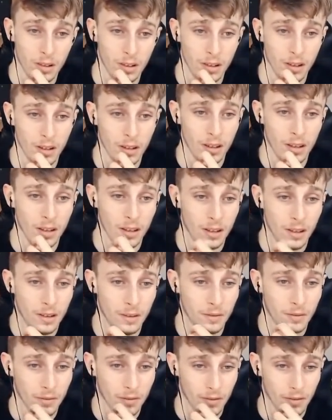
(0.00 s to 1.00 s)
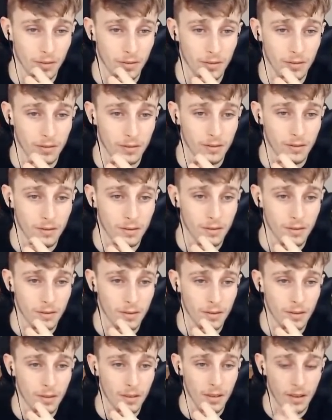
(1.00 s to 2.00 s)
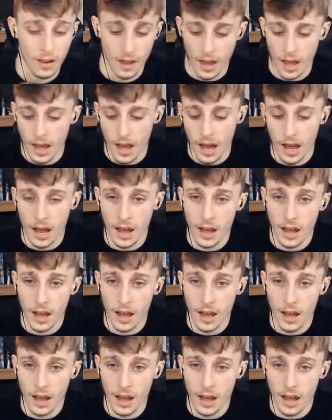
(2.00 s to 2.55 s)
Nobody speaks.